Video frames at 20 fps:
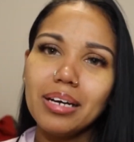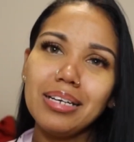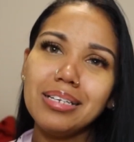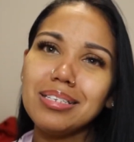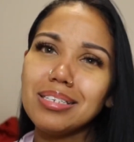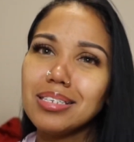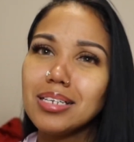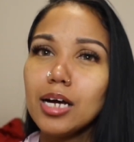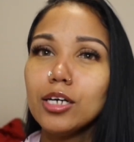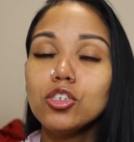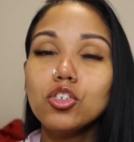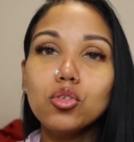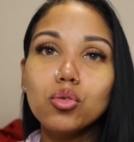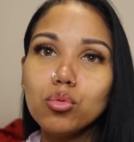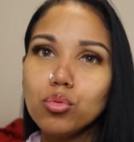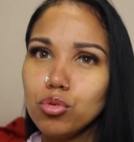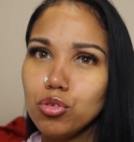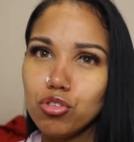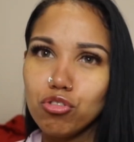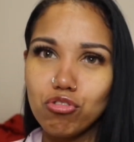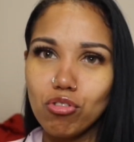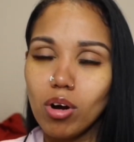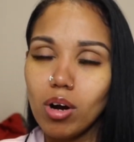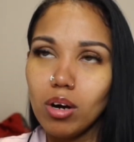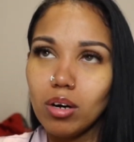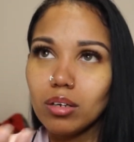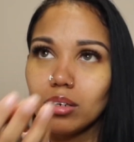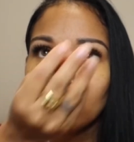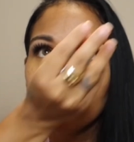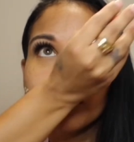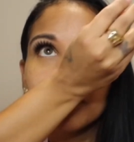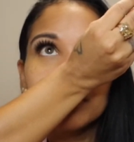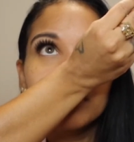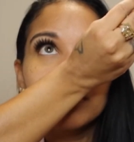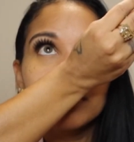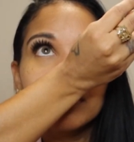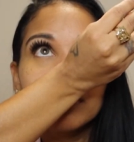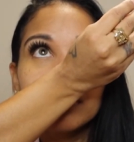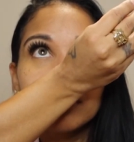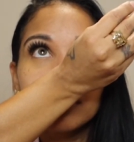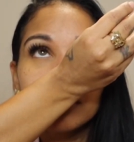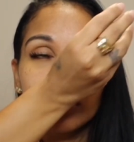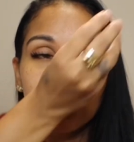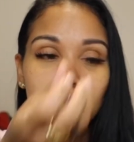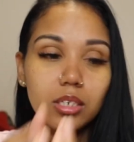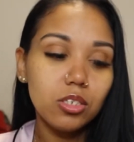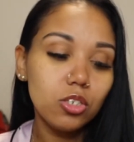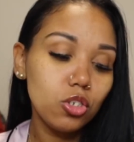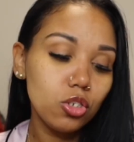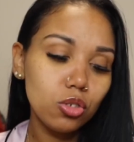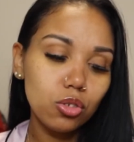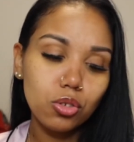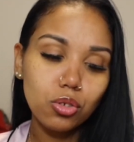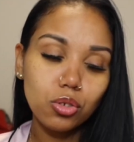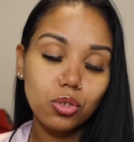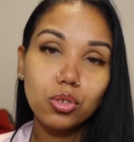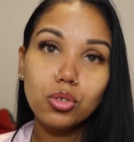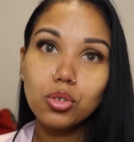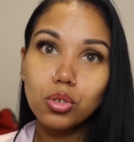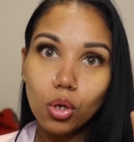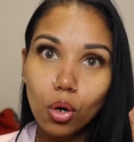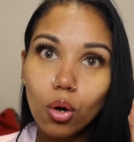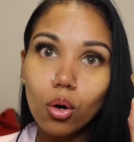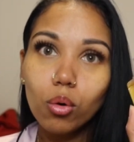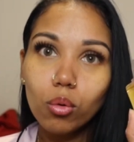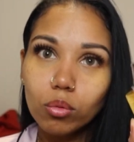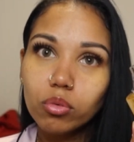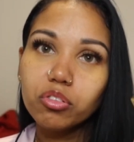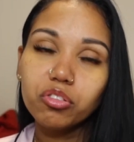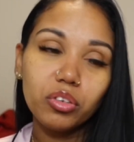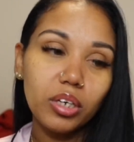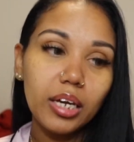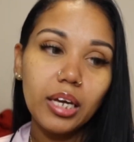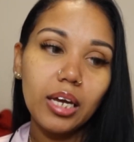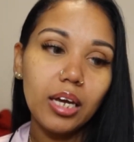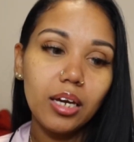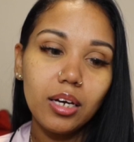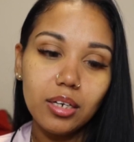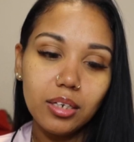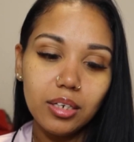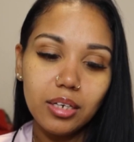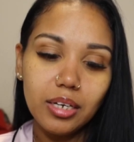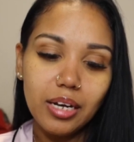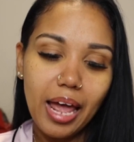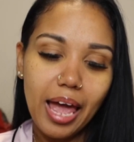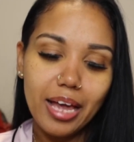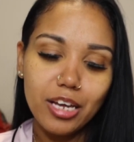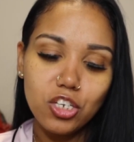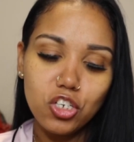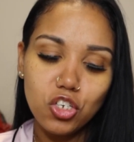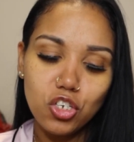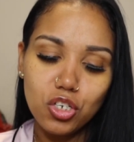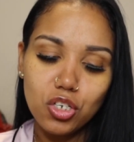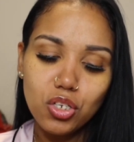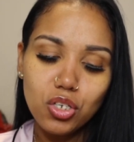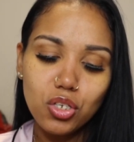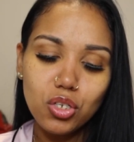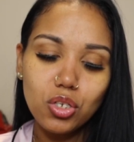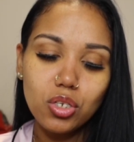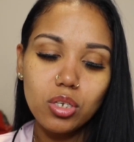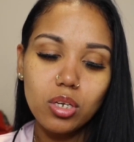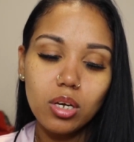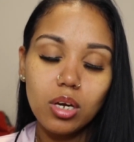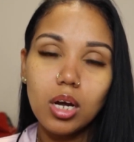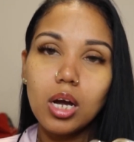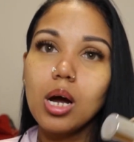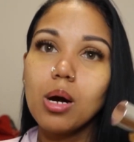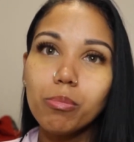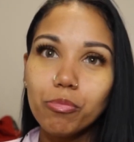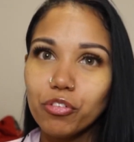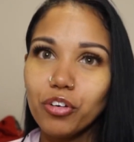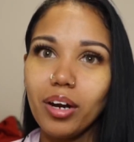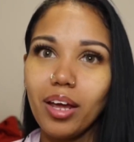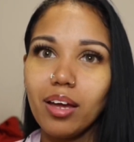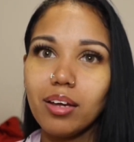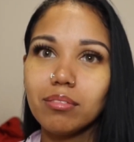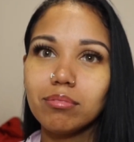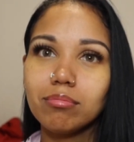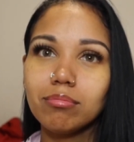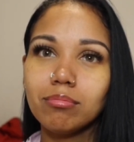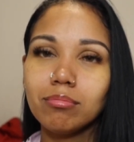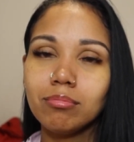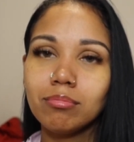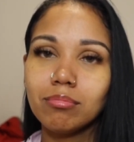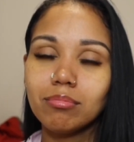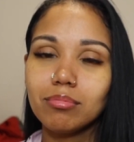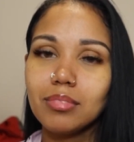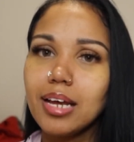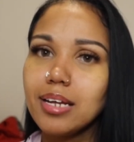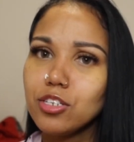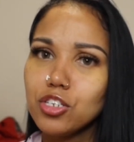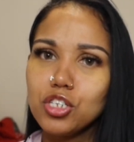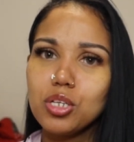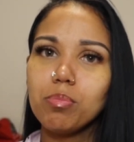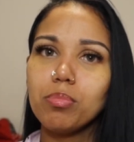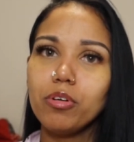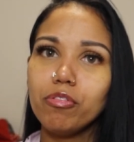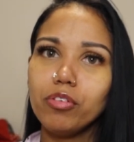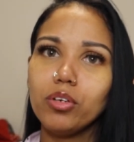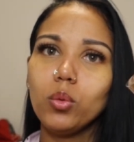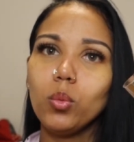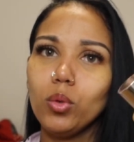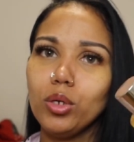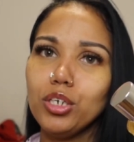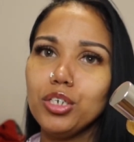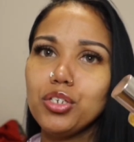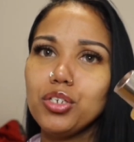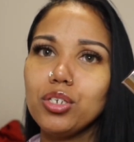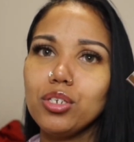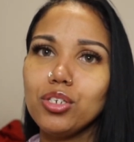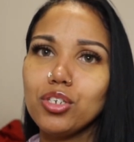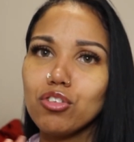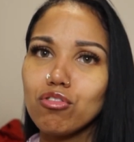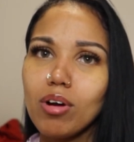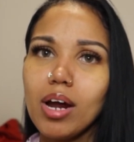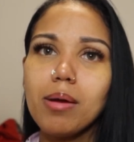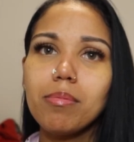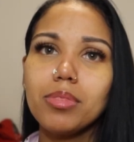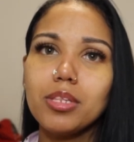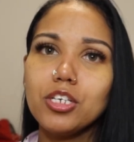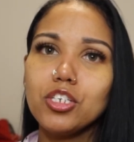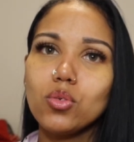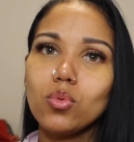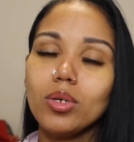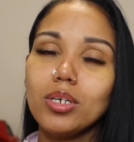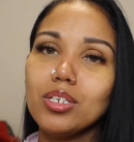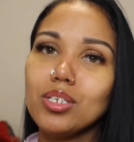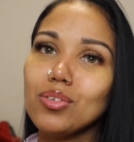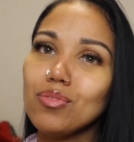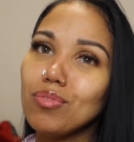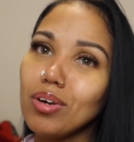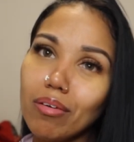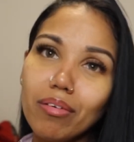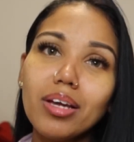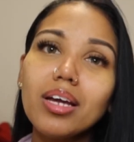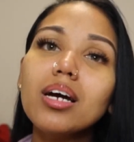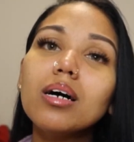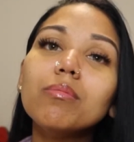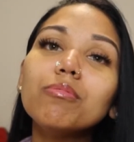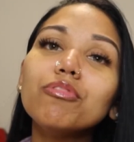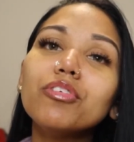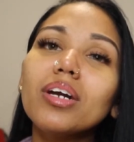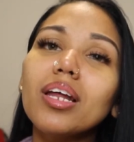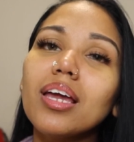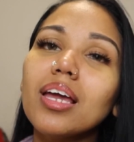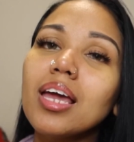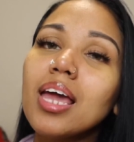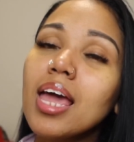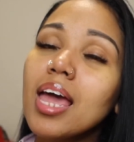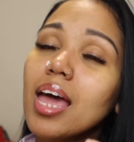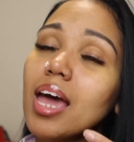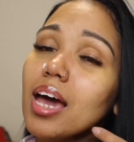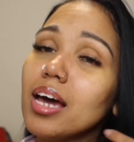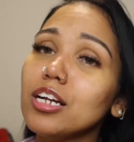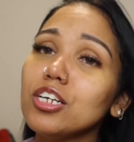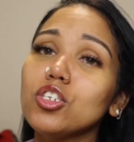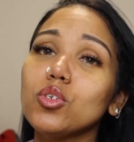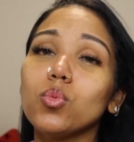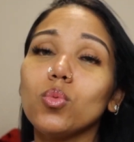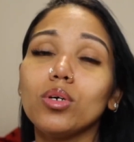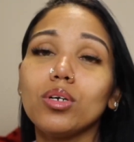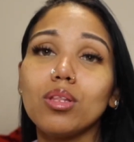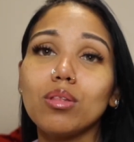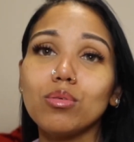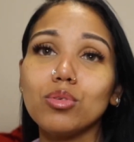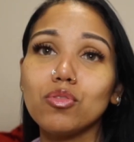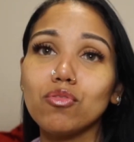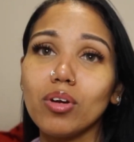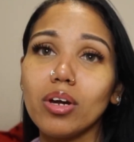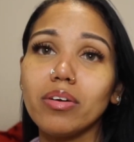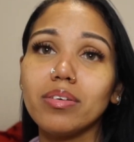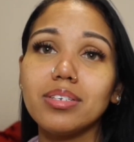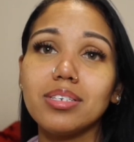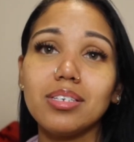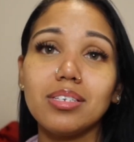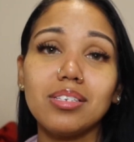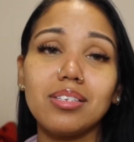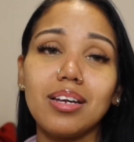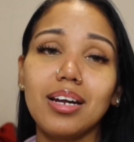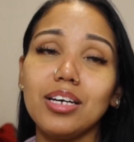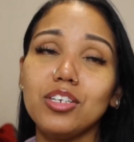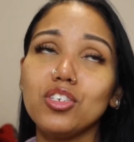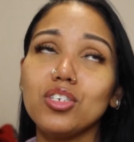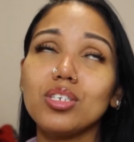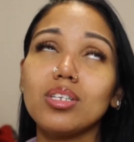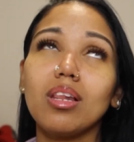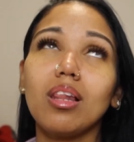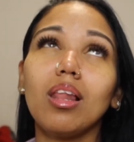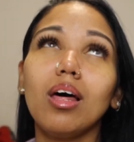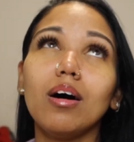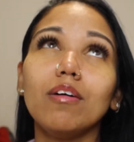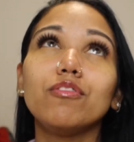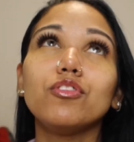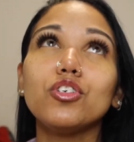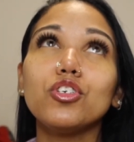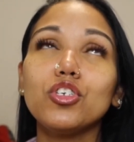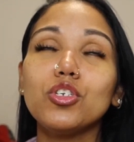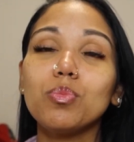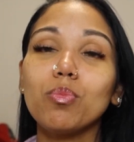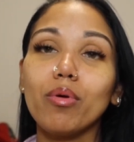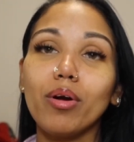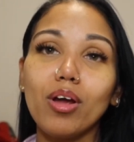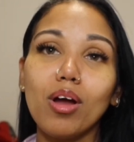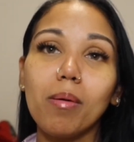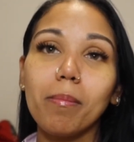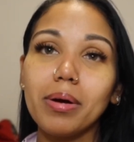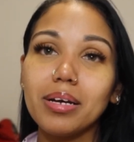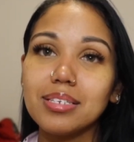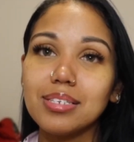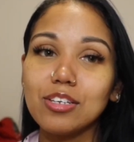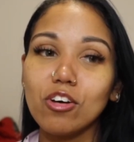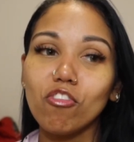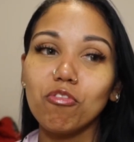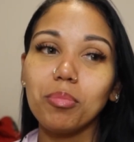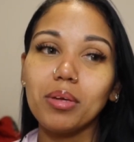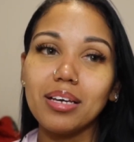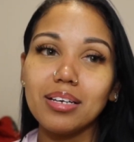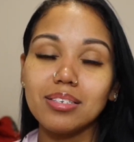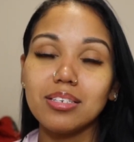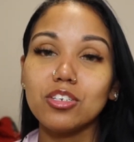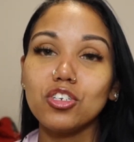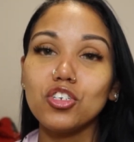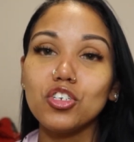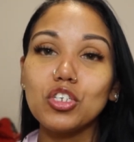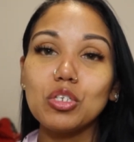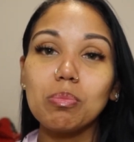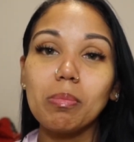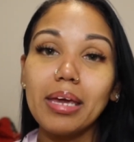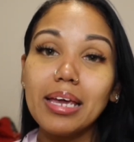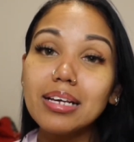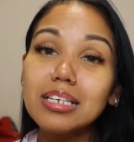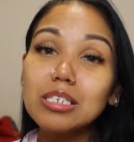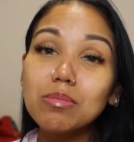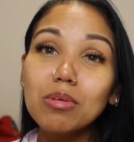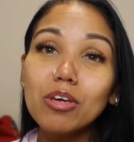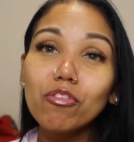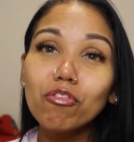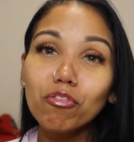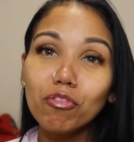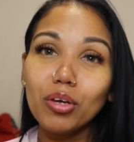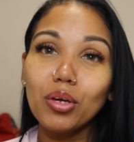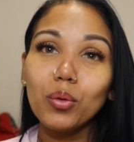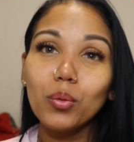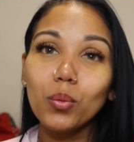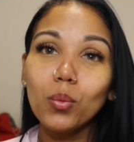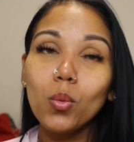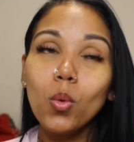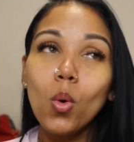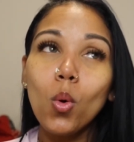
it's not too strong. It's so freaking good and just comforting. That's the perfect word to describe this one. It's very comforting, and it's one of those fragrances that I just love to spray on myself because it just makes me feel